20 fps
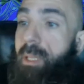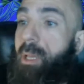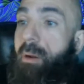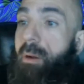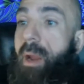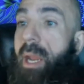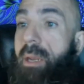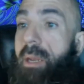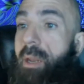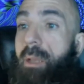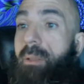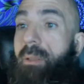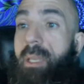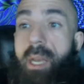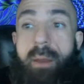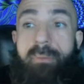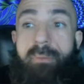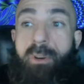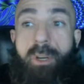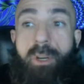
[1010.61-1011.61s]
Maybe there ain't
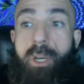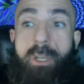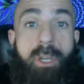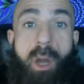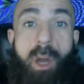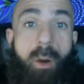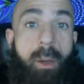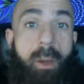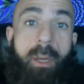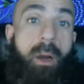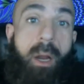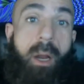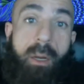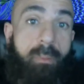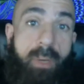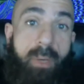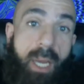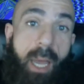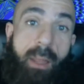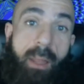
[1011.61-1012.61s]
nothing ever good
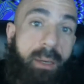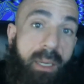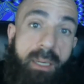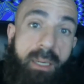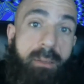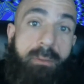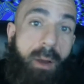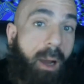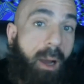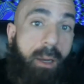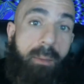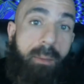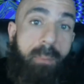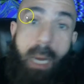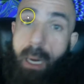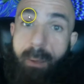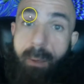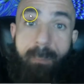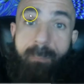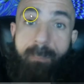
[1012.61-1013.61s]
going on in reality to
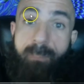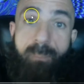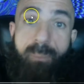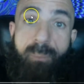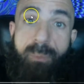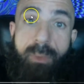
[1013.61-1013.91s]
talk about.